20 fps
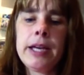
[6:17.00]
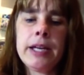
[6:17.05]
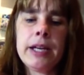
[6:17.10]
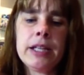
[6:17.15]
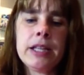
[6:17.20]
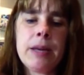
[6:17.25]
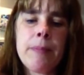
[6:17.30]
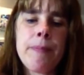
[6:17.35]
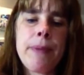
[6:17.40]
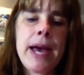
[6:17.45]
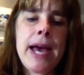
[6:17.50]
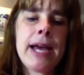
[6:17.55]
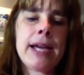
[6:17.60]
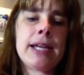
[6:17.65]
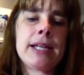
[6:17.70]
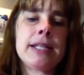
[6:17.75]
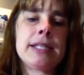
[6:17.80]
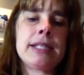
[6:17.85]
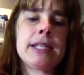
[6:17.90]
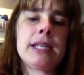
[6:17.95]
And on the
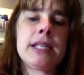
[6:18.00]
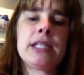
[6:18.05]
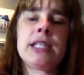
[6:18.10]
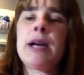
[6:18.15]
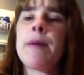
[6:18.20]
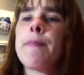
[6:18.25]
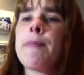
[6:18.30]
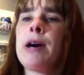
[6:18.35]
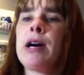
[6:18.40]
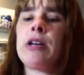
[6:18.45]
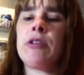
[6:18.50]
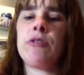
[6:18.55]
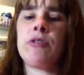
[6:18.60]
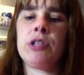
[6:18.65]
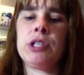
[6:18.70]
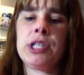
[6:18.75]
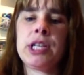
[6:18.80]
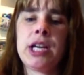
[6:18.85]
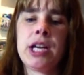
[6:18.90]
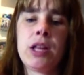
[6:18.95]
back it says, A
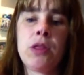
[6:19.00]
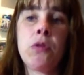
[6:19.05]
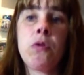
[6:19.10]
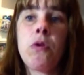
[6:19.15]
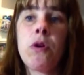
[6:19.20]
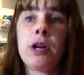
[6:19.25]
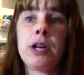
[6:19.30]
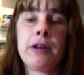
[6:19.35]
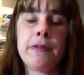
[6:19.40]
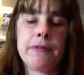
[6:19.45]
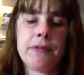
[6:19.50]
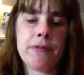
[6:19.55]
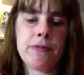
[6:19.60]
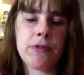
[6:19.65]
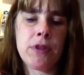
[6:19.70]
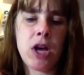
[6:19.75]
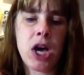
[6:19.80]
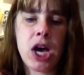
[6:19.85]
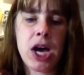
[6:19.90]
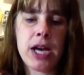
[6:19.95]
Modern Day Lord of the
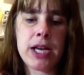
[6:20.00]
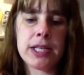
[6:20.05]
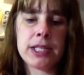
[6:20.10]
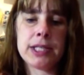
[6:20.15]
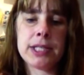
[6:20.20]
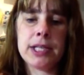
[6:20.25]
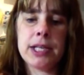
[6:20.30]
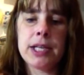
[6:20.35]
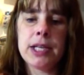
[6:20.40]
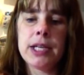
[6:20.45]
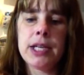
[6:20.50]
Flies.